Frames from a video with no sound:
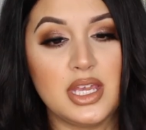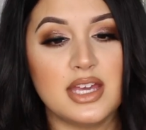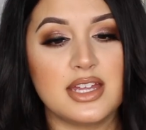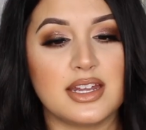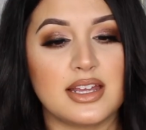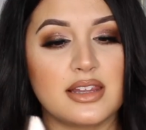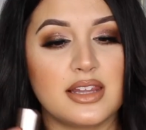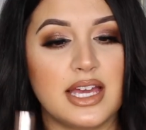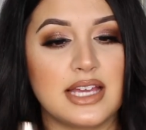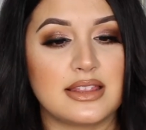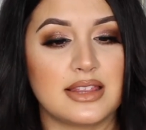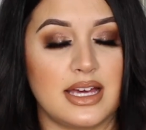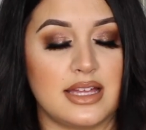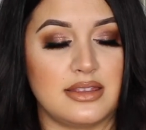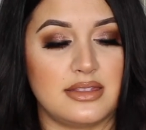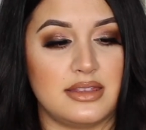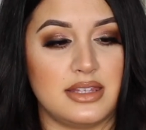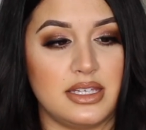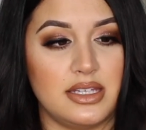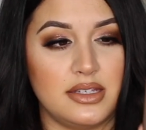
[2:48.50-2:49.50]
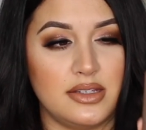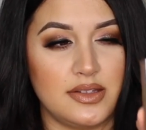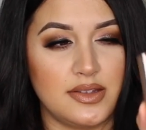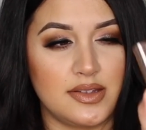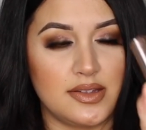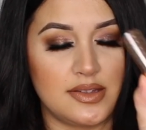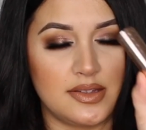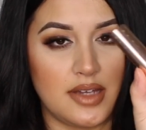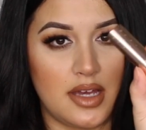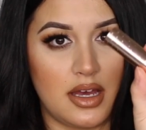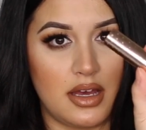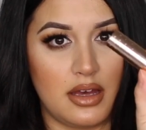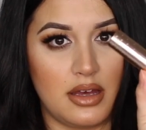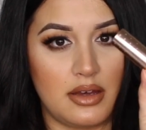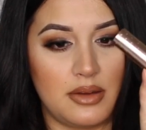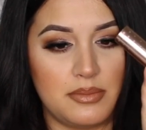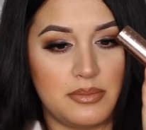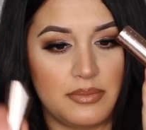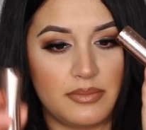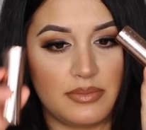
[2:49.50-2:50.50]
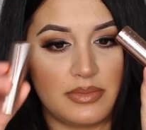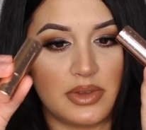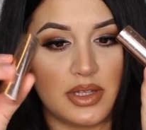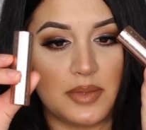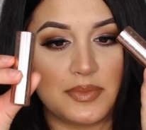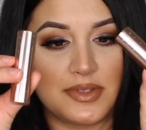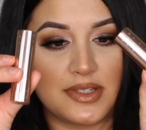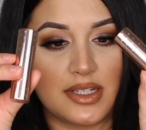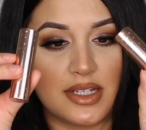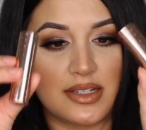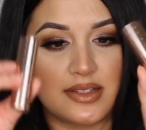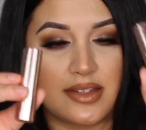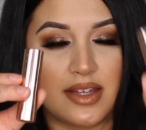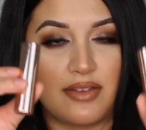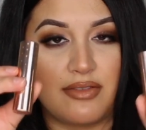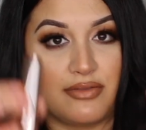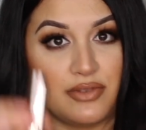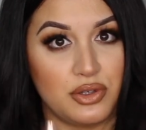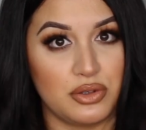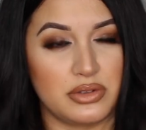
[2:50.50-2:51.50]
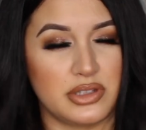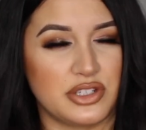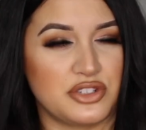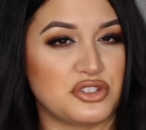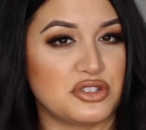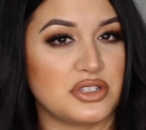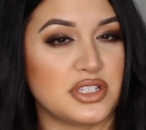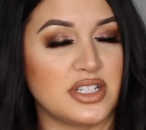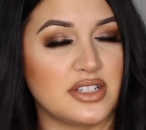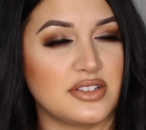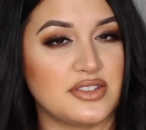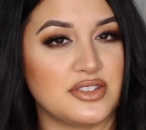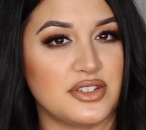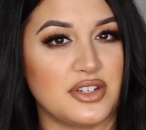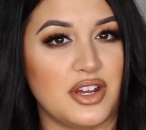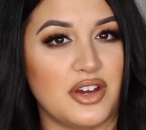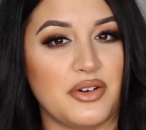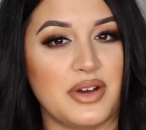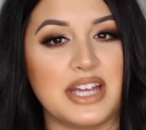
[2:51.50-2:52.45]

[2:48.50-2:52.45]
And I like that these um, lipsticks, they feel luxurious, you know?